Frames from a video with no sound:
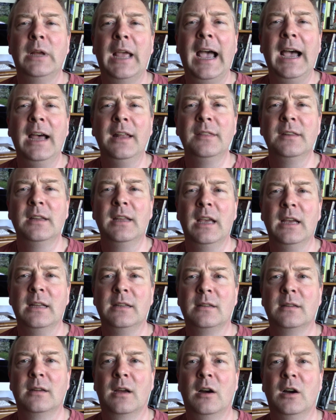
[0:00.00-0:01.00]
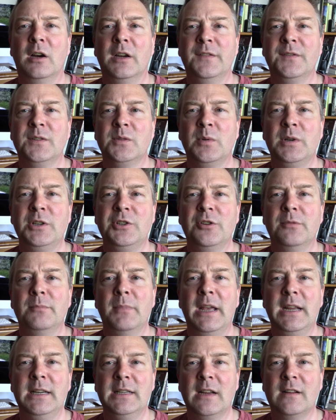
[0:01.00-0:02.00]
can get hives which are
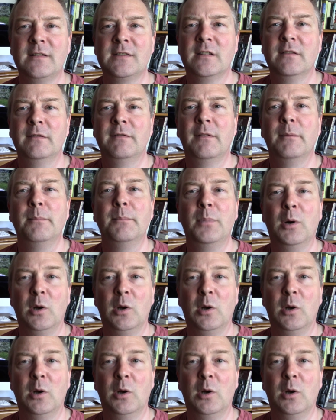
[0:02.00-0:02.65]
made out of